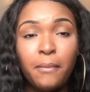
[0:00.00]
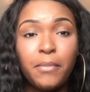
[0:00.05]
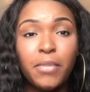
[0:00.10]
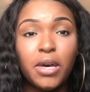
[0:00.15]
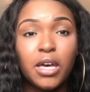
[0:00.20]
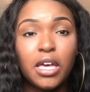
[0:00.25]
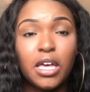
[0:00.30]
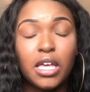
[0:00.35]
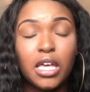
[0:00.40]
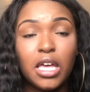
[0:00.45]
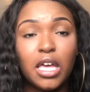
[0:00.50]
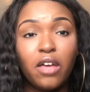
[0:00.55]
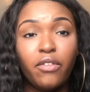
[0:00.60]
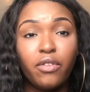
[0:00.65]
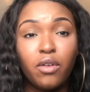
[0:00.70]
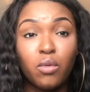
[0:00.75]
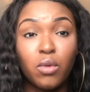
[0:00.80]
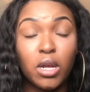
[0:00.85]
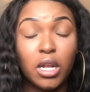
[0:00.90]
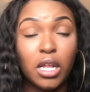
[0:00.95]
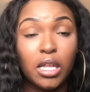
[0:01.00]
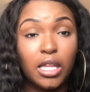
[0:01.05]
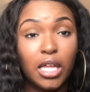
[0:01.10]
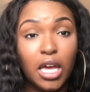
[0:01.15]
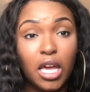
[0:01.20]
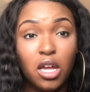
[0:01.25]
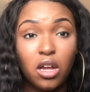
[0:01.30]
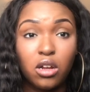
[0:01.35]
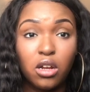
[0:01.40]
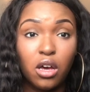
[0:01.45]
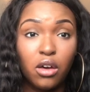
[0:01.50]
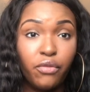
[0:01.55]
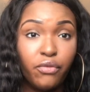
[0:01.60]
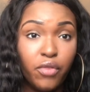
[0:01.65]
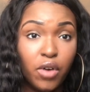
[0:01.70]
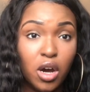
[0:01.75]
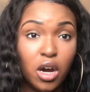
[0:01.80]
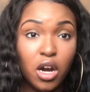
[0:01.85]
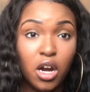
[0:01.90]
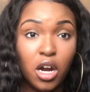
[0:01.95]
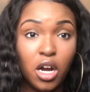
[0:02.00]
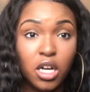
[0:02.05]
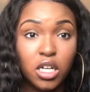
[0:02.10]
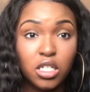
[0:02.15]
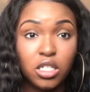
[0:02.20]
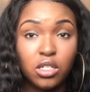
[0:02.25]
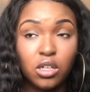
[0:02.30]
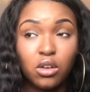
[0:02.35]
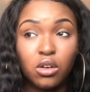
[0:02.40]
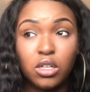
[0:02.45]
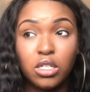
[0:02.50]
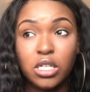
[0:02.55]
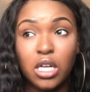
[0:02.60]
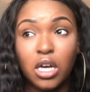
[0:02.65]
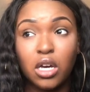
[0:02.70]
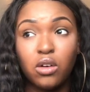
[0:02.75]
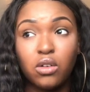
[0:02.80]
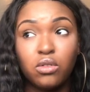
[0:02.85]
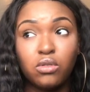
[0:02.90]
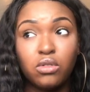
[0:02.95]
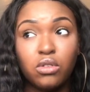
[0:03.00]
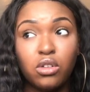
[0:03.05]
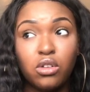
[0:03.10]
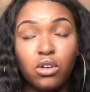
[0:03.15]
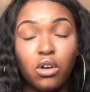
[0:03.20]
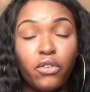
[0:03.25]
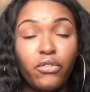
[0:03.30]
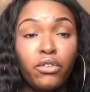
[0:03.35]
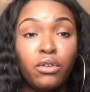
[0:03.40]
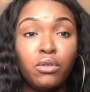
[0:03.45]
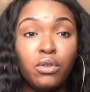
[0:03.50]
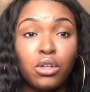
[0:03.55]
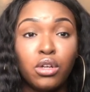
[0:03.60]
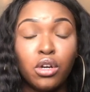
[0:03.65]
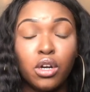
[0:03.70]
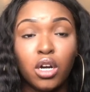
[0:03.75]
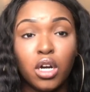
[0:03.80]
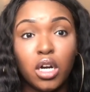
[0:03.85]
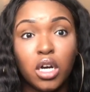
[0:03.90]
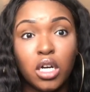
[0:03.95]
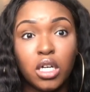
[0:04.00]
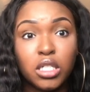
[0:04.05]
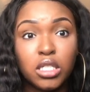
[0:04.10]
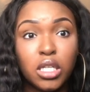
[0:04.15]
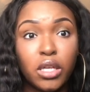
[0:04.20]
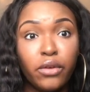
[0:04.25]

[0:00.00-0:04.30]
But if you're running late, you're not far, so it's not going to, if you and your girls,